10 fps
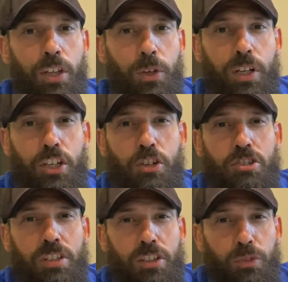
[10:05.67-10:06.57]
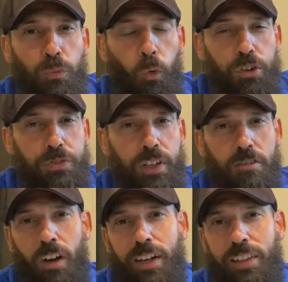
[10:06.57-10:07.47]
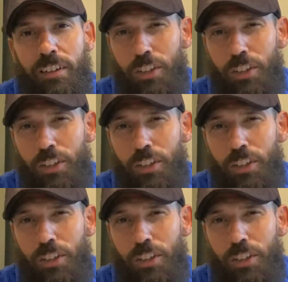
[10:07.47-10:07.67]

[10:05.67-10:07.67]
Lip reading: You can usually just force fit it right in there.